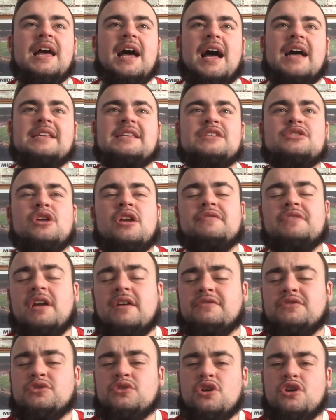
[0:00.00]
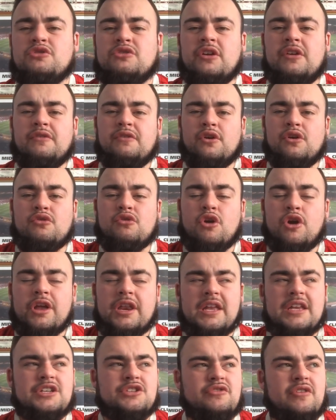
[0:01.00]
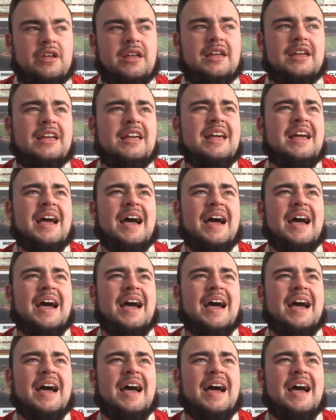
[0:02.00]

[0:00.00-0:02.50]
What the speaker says: as he's going to have surgery for a groin injury.